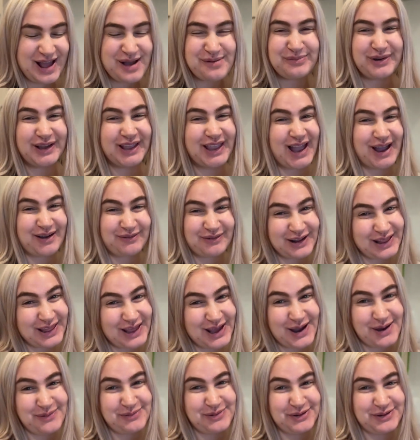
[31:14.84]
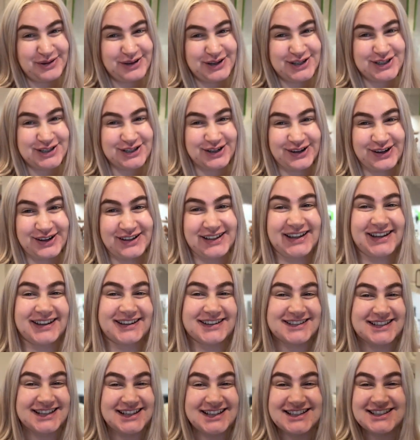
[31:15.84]
But yeah, I really hope you enjoyed. And I'll
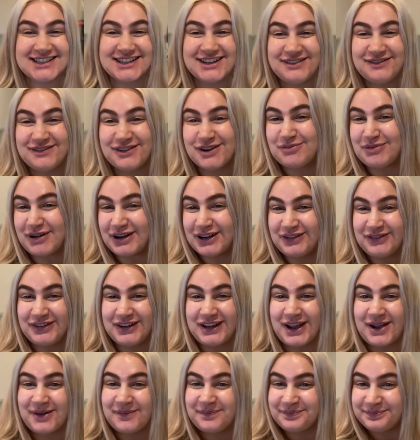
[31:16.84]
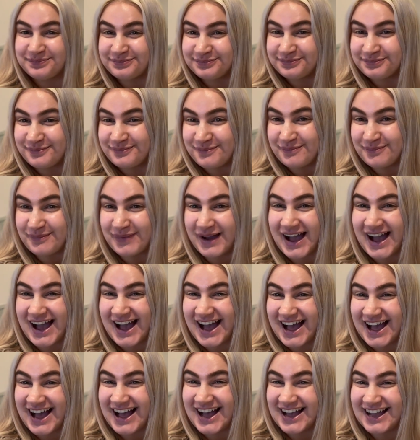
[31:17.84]
see you soon for a brand new video.
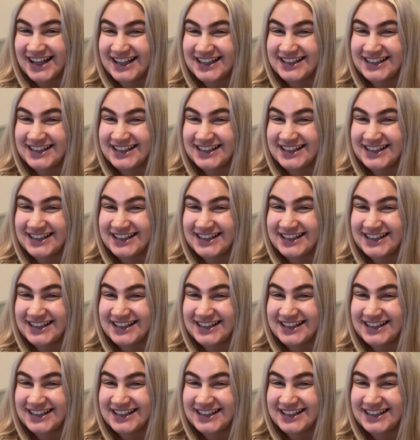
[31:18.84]
Bye.